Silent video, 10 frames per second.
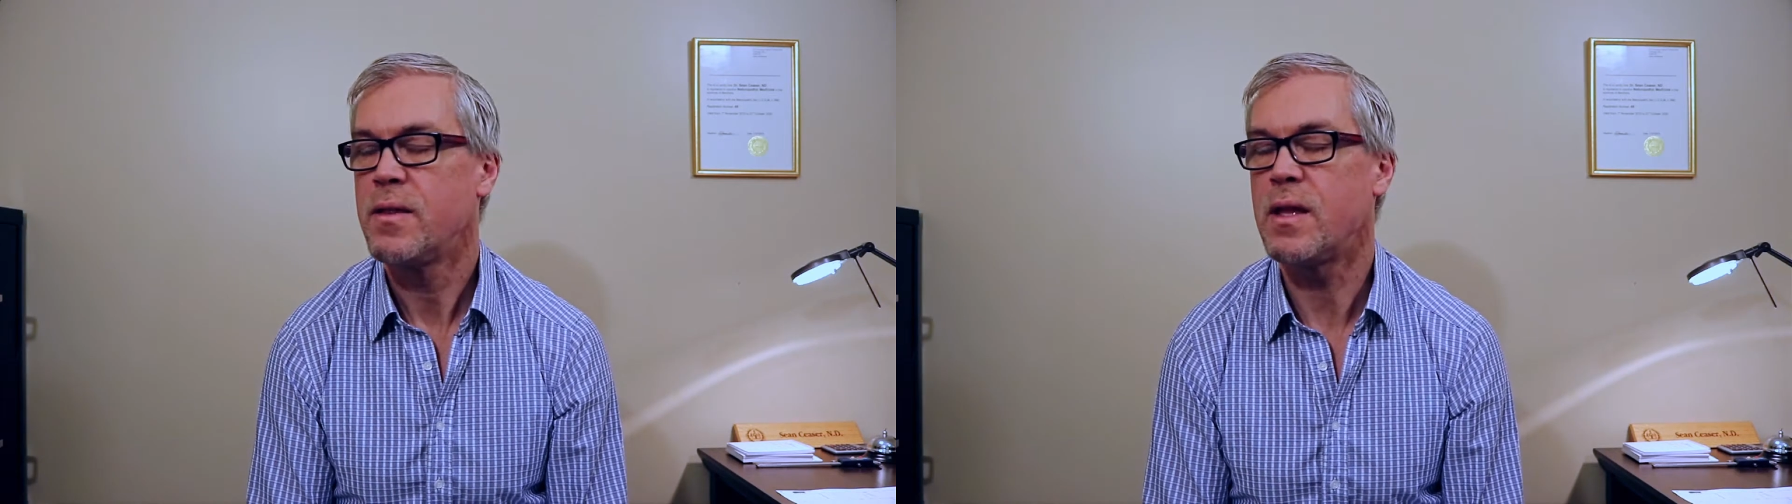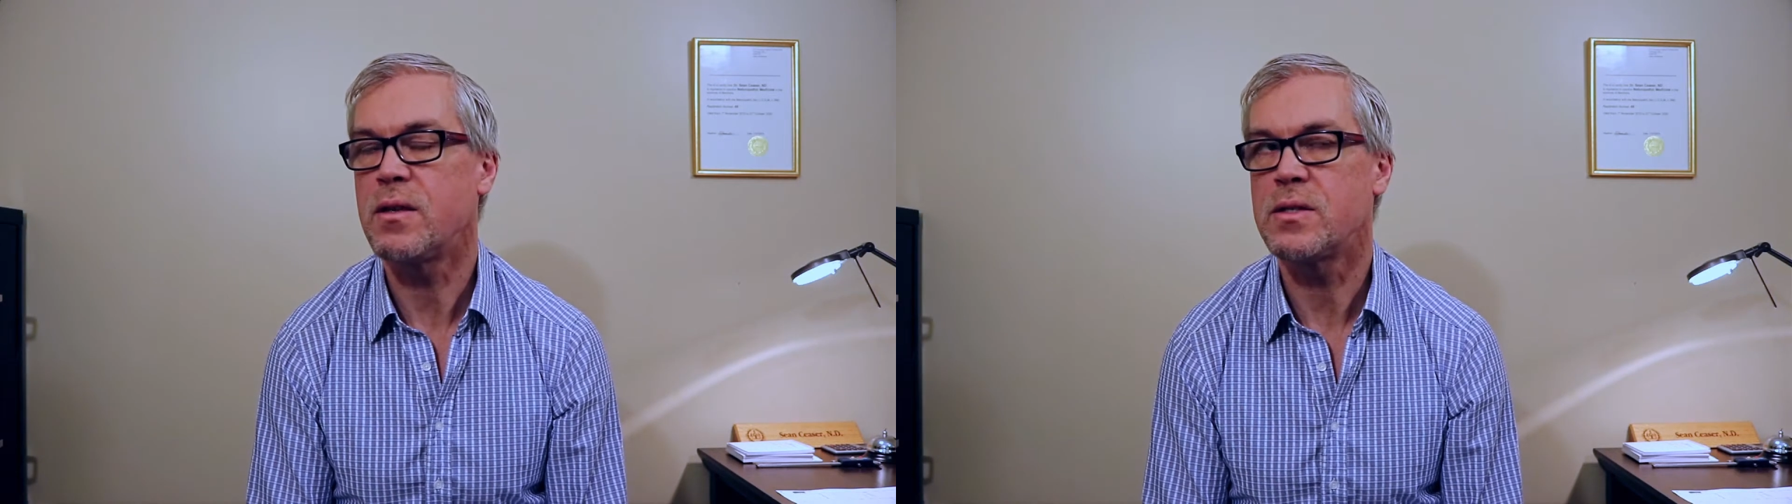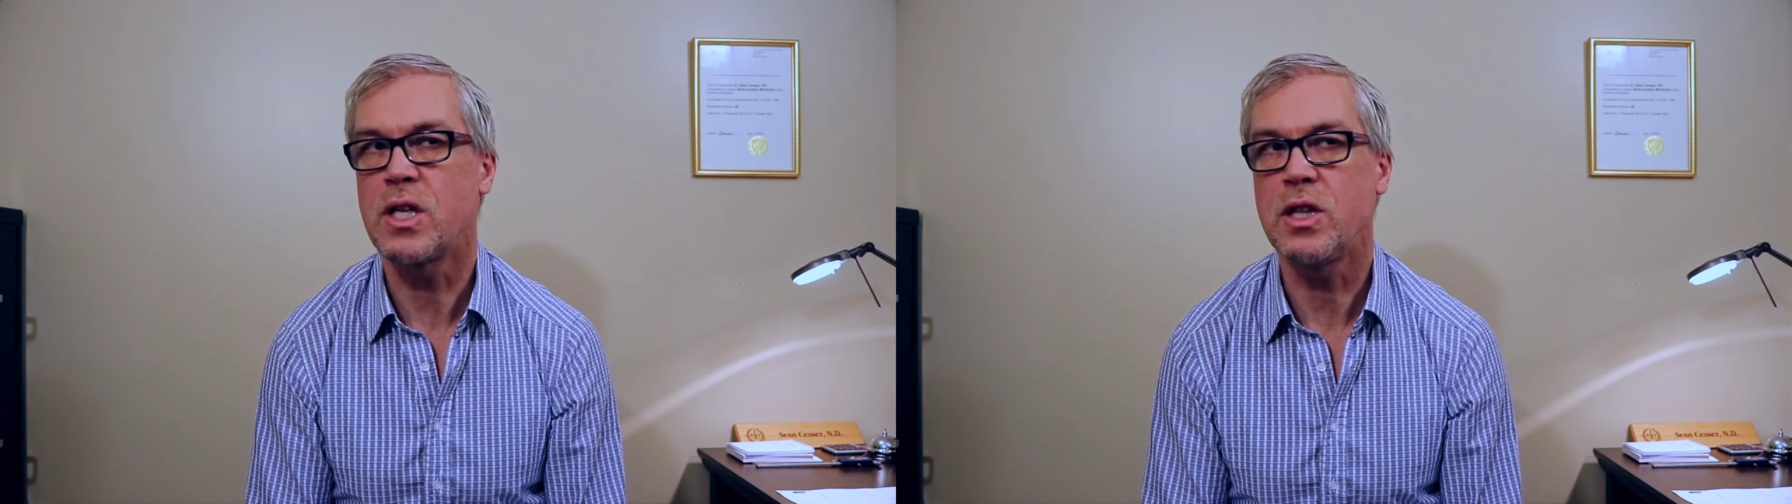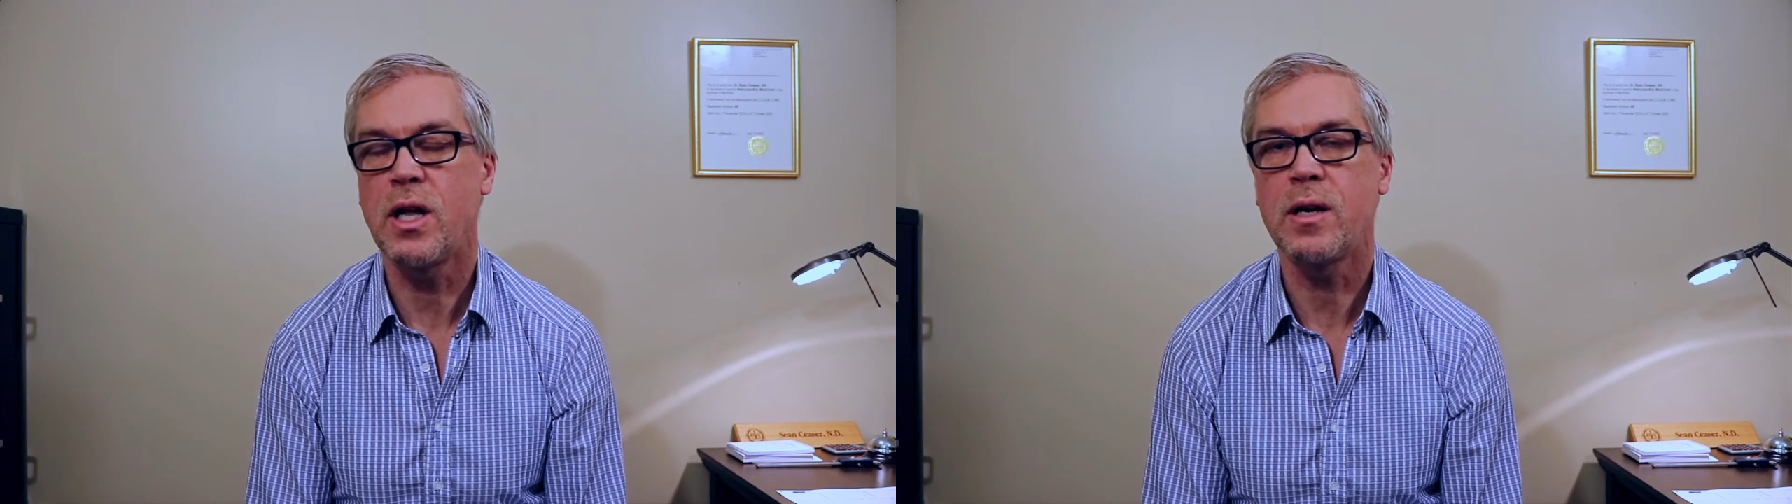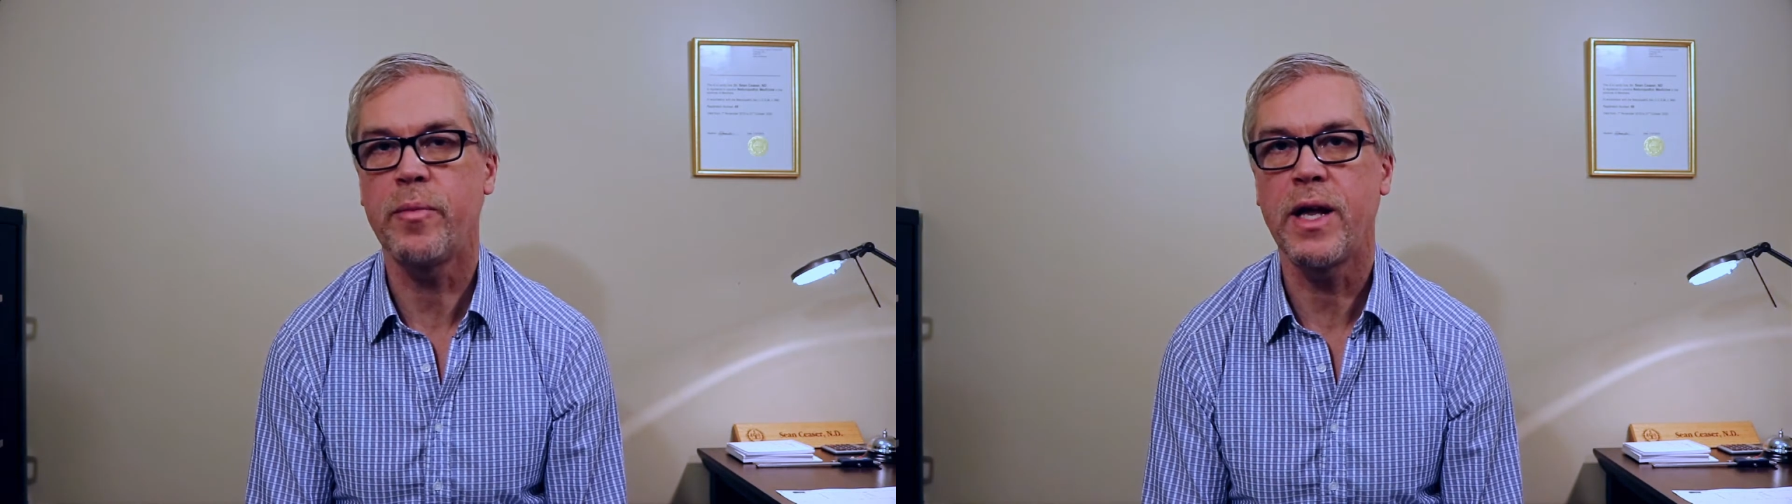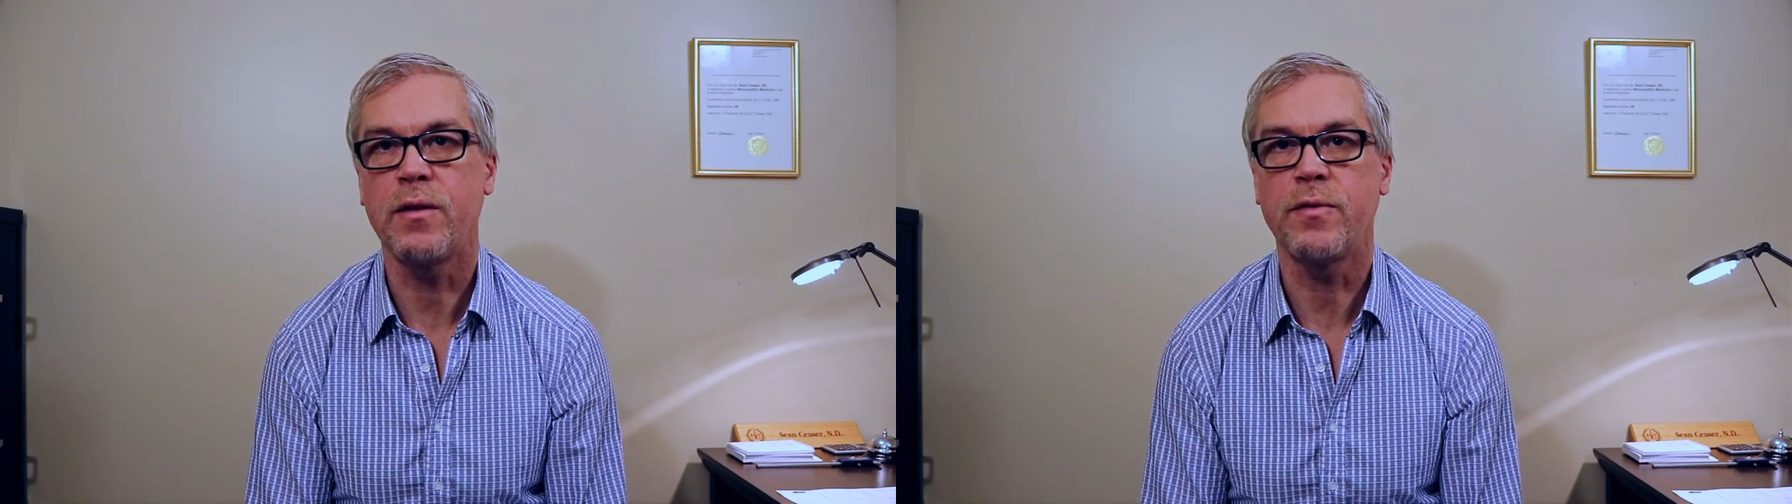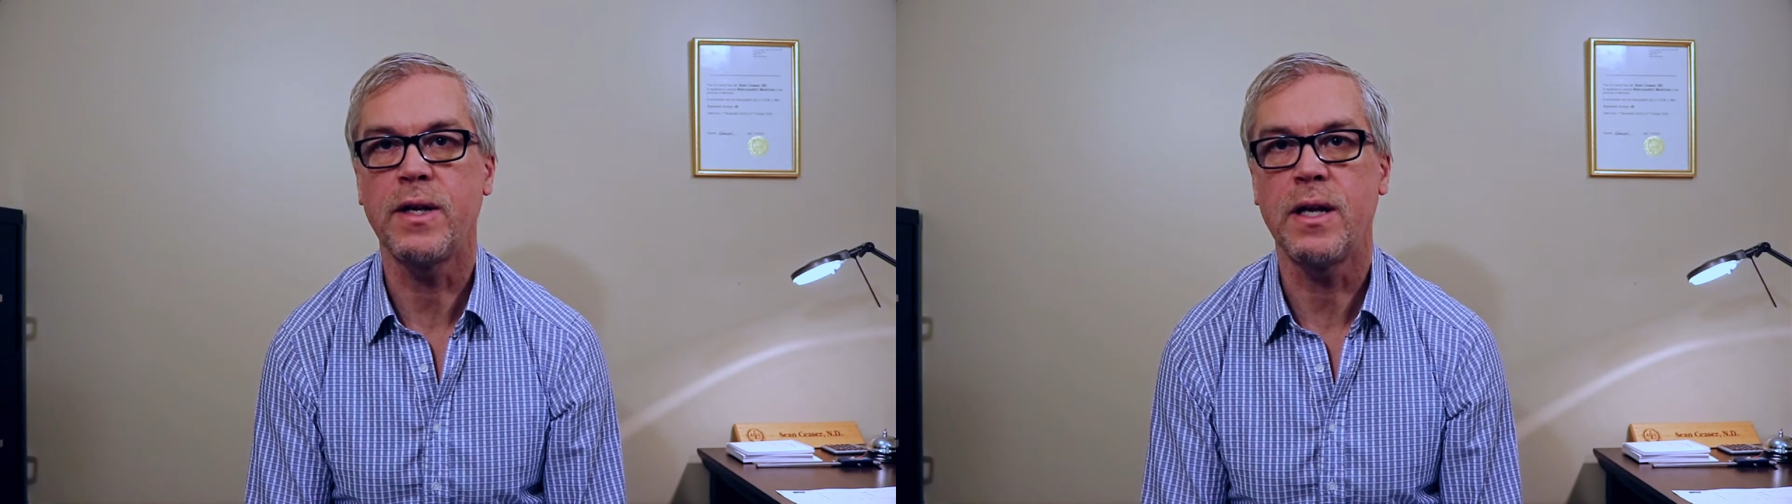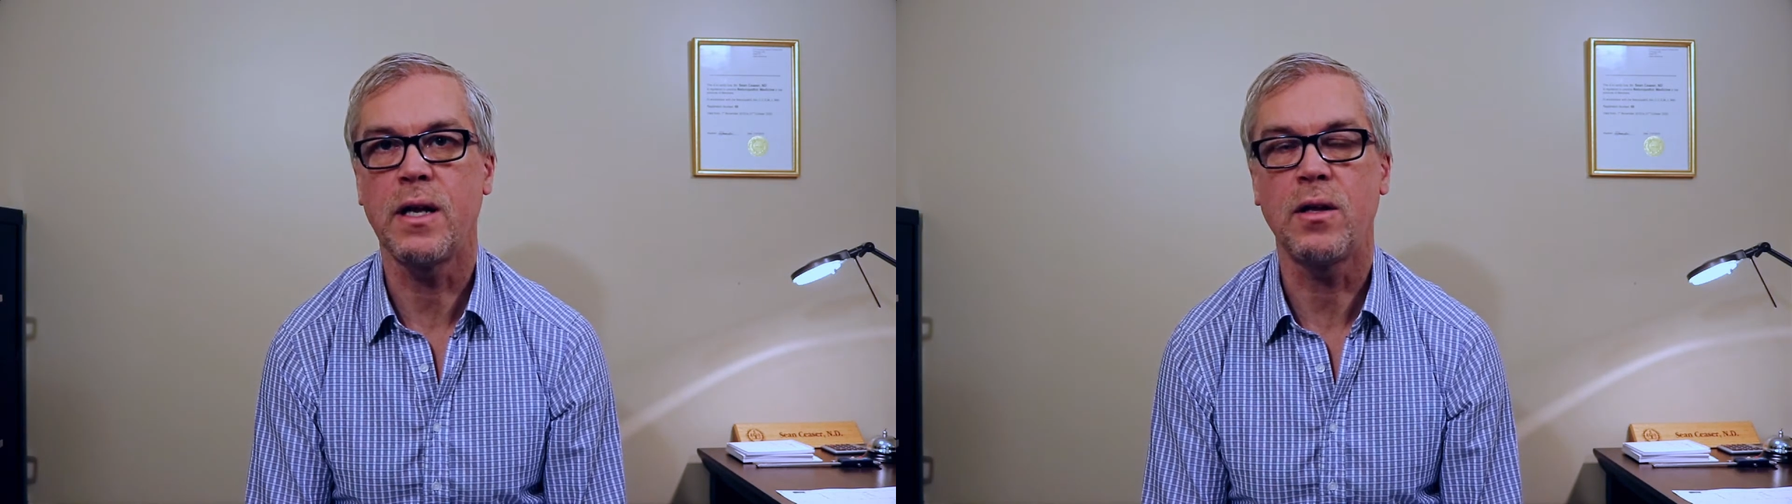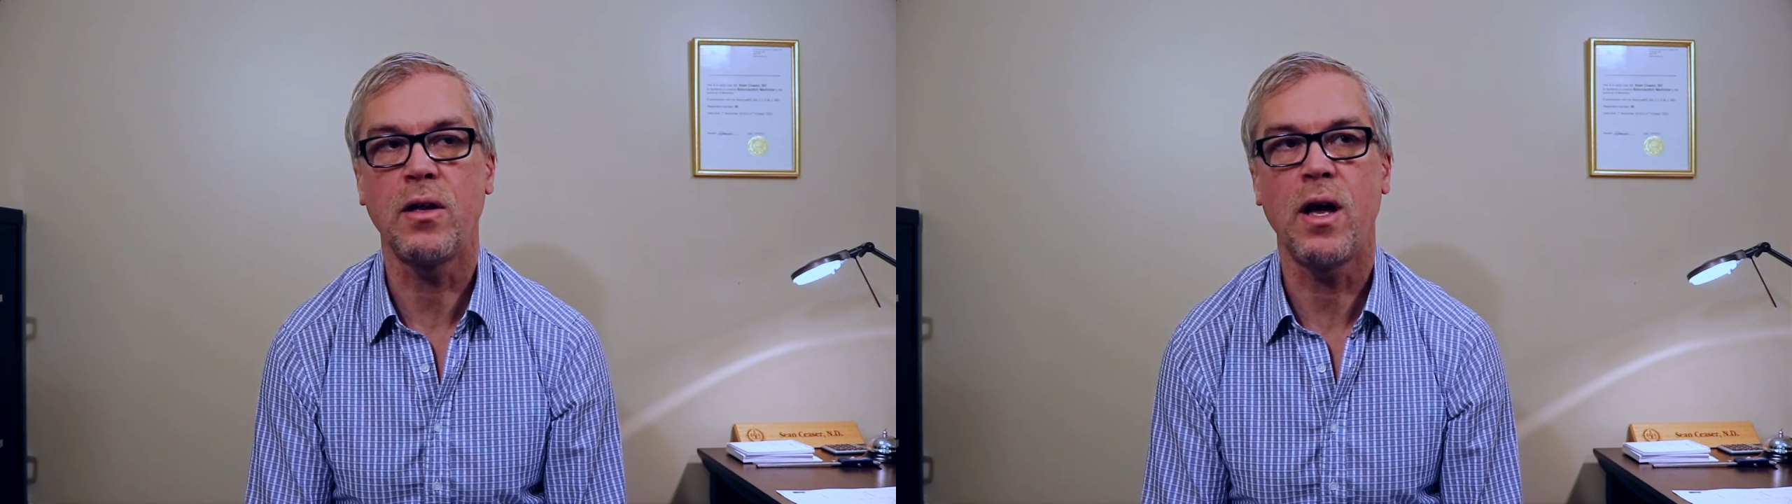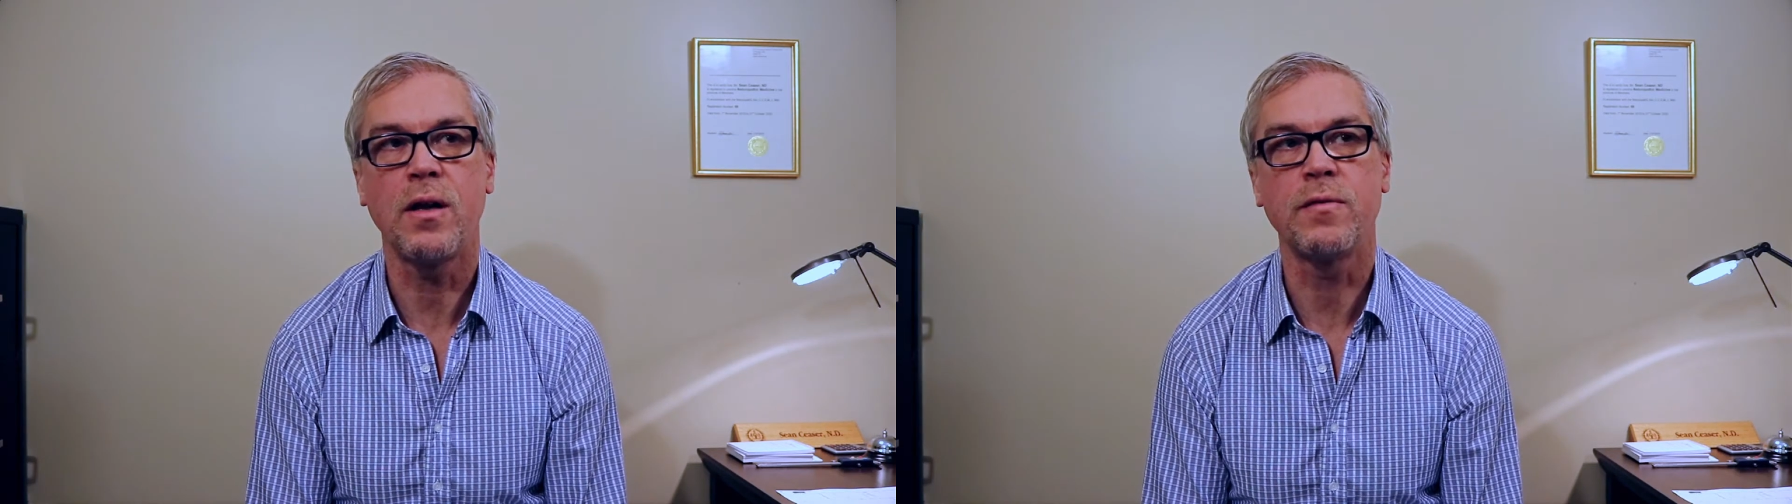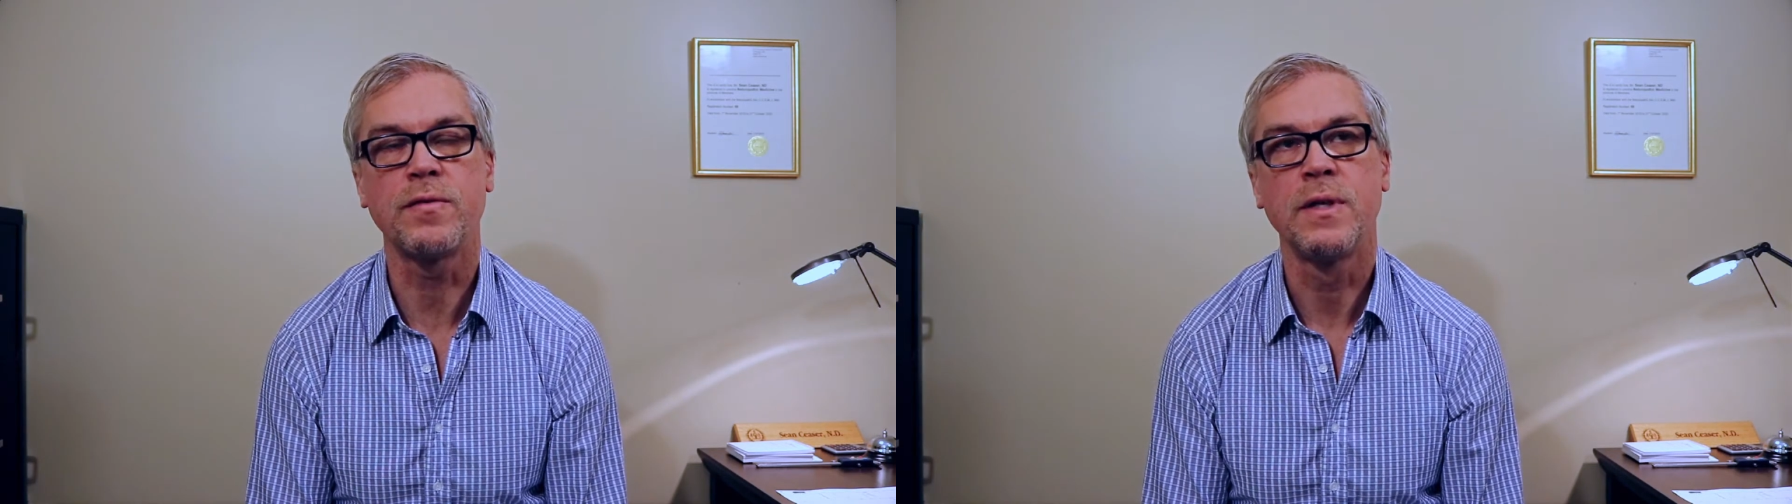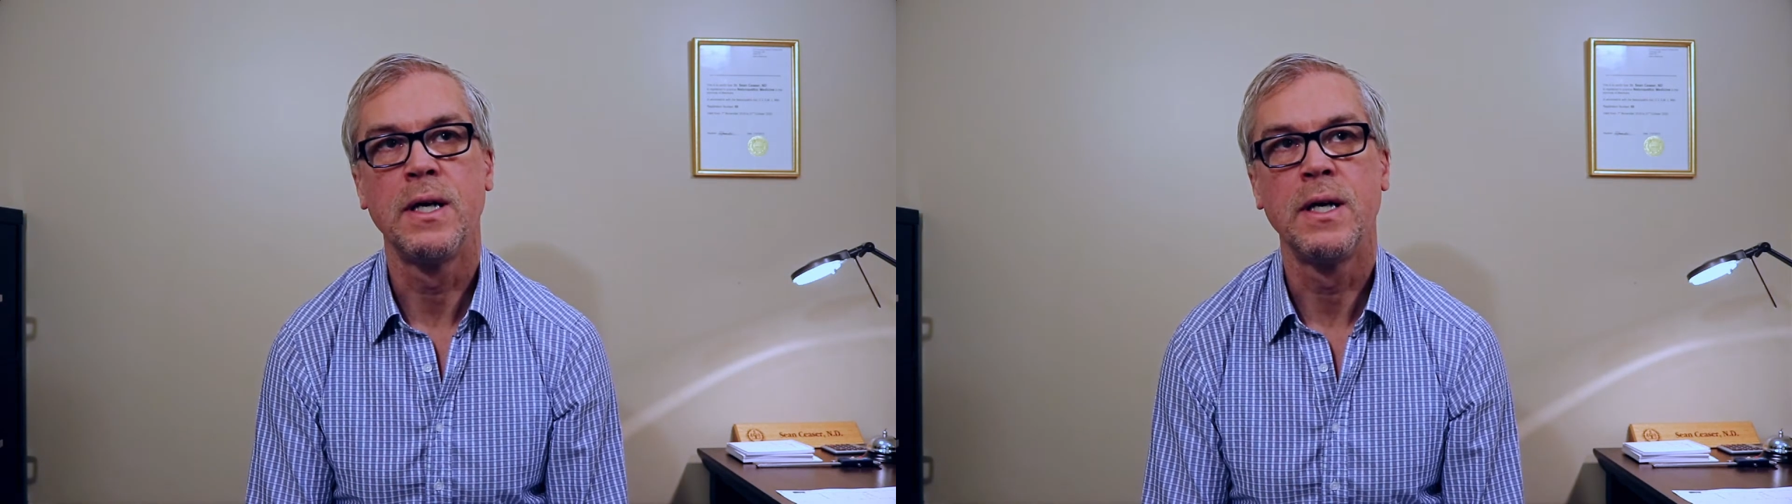that there's a lot of benefit and a lot of